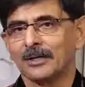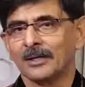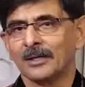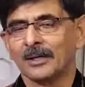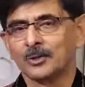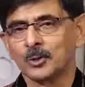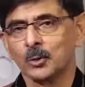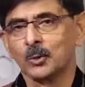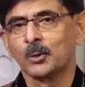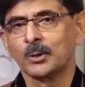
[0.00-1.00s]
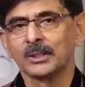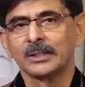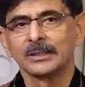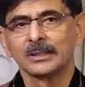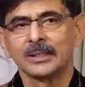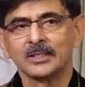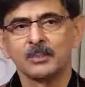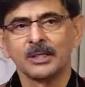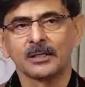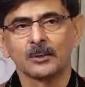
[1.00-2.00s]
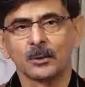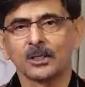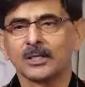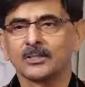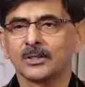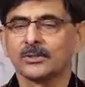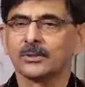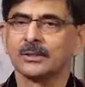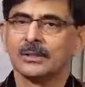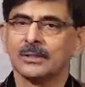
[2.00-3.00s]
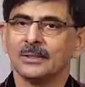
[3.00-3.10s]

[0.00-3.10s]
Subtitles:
And so has been our organization.